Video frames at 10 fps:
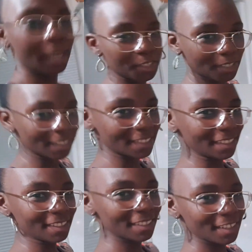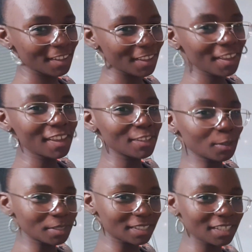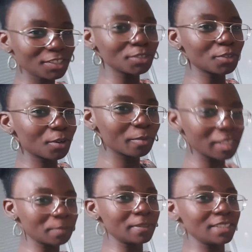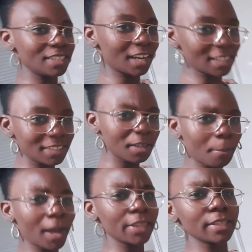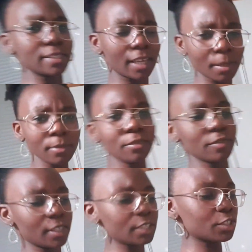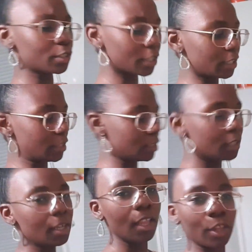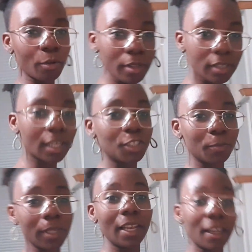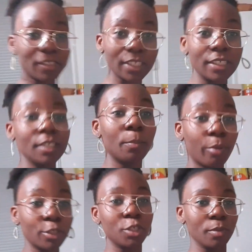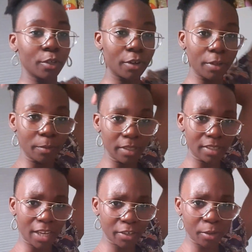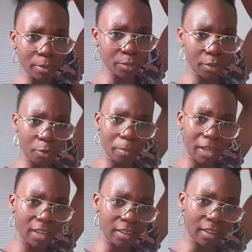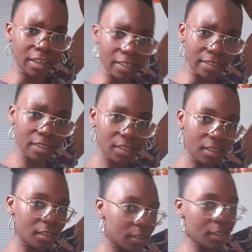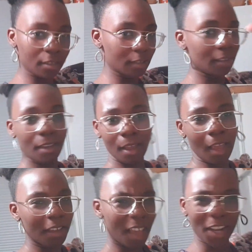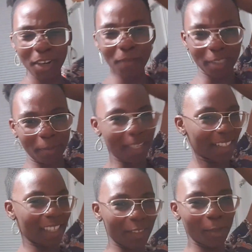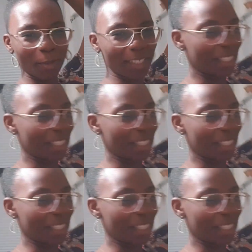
As you can see, your sink should always be done by the time you finish cooking. The only thing that should be left is the pot you were cooking with. I don't know what's going on with my hair there, guys. I don't know if it's been like that the whole